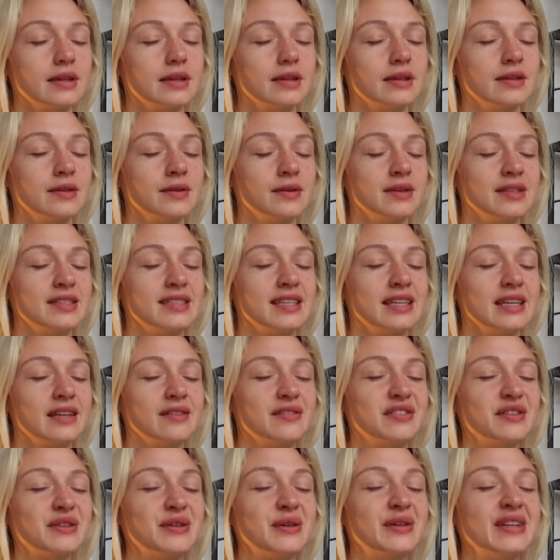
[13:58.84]
Noticing
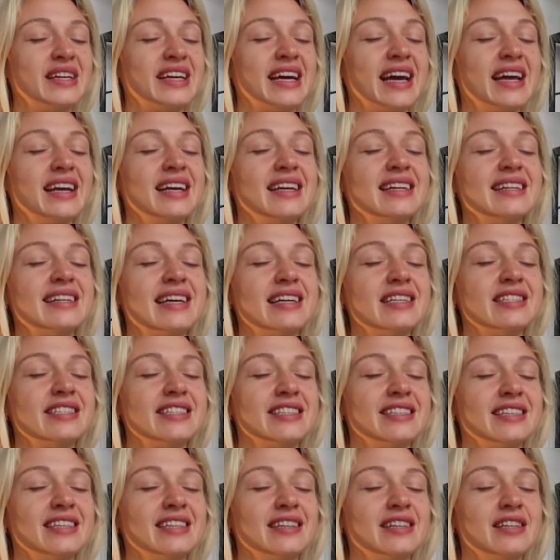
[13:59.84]
if you're holding any
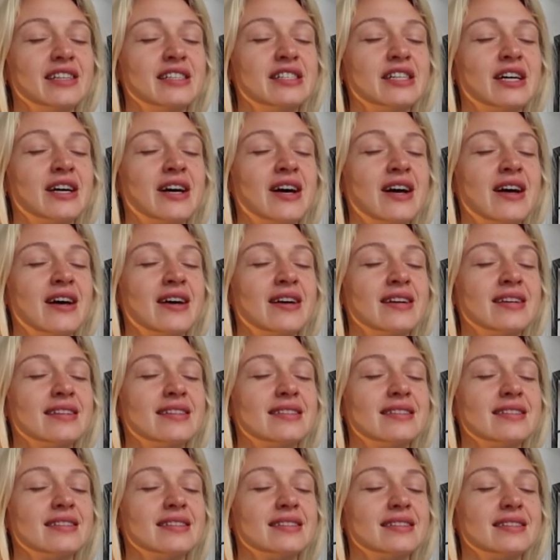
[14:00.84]
tension in the
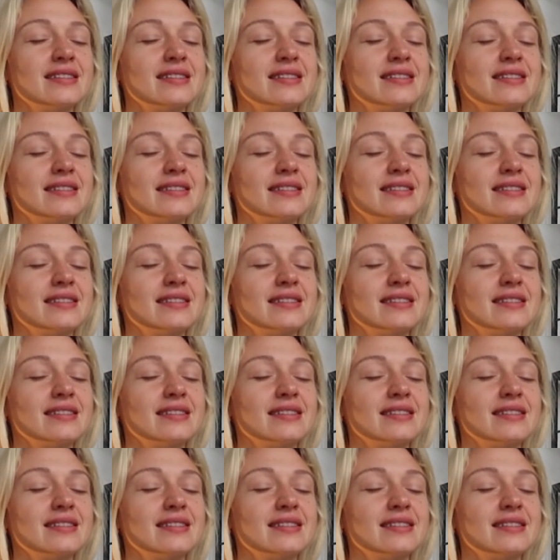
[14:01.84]
jaws.